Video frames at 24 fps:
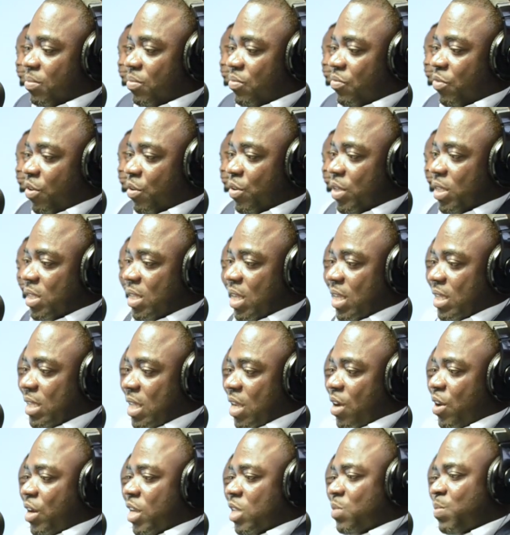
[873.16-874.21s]
For instance,
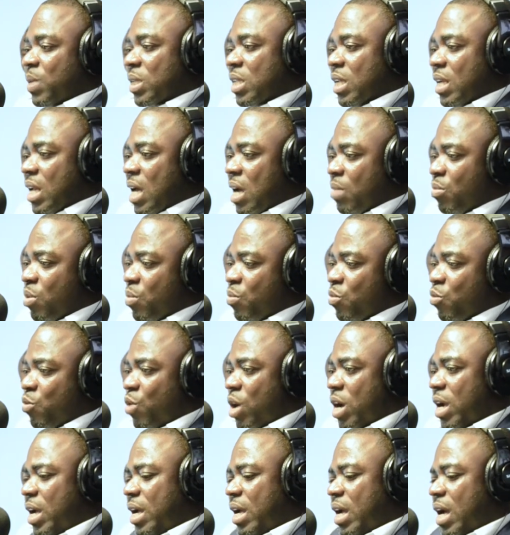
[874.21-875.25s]
the Unexpected album,
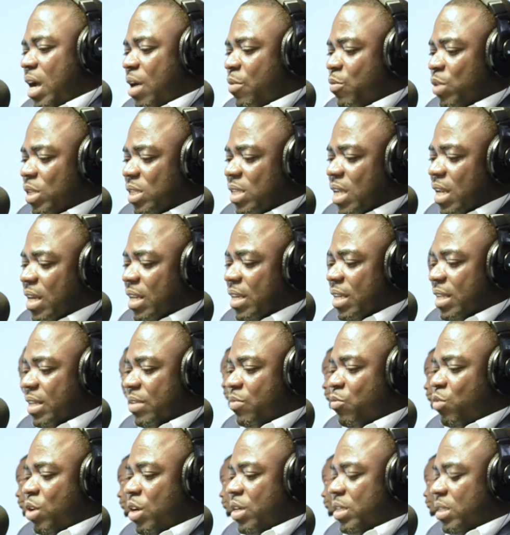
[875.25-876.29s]
where are we selling
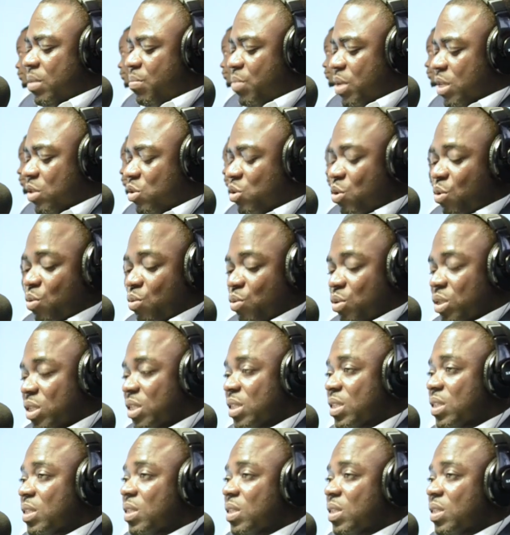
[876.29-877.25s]
it? Where is it being sold?